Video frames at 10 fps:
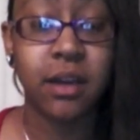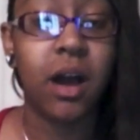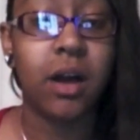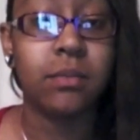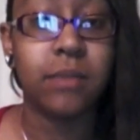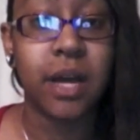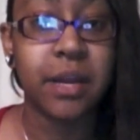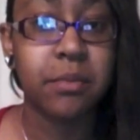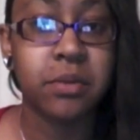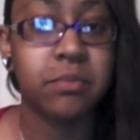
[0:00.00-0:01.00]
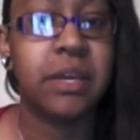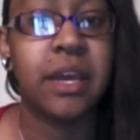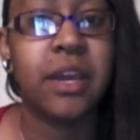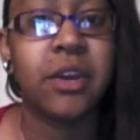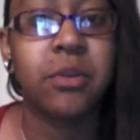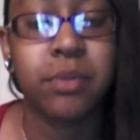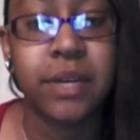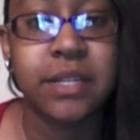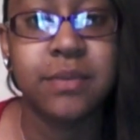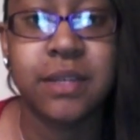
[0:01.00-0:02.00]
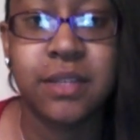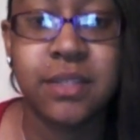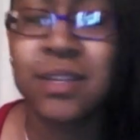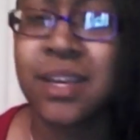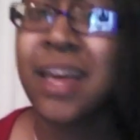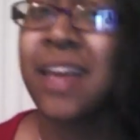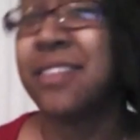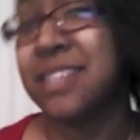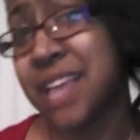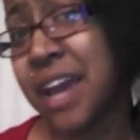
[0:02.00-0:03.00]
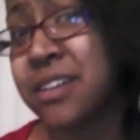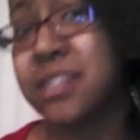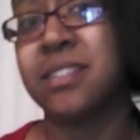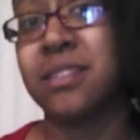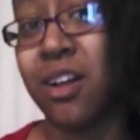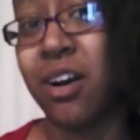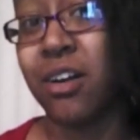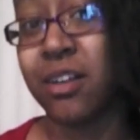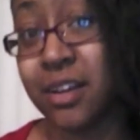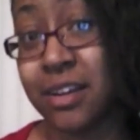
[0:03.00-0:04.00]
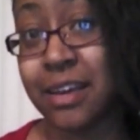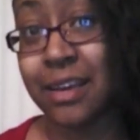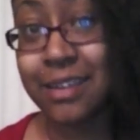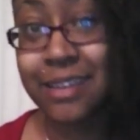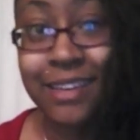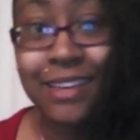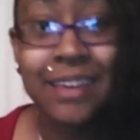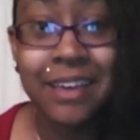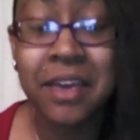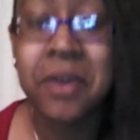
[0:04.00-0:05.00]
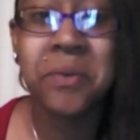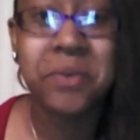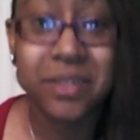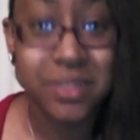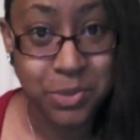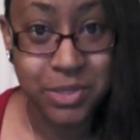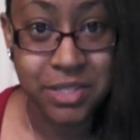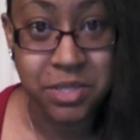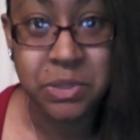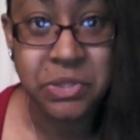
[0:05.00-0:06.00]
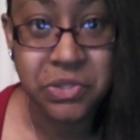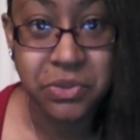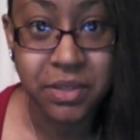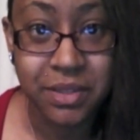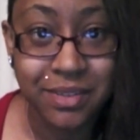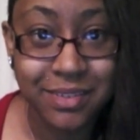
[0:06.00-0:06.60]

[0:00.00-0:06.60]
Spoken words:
And I put my hair in braids because this hair is long, honey. What else was I supposed to do with it?